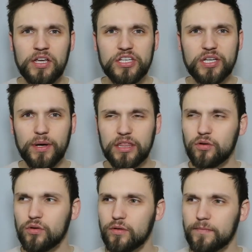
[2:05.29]
So I
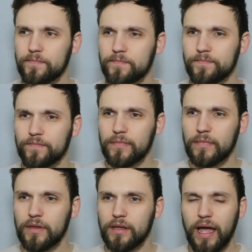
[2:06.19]
thought,
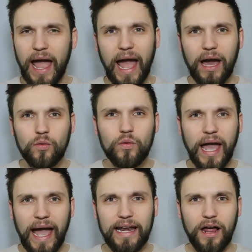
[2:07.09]
how
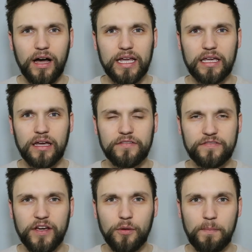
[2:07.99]
can I
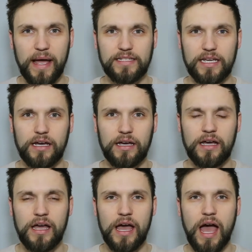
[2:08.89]
feel better
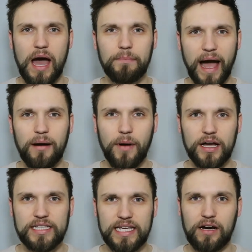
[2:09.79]
about
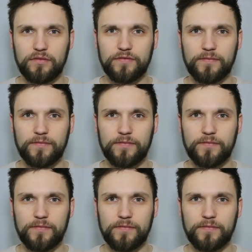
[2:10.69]
myself?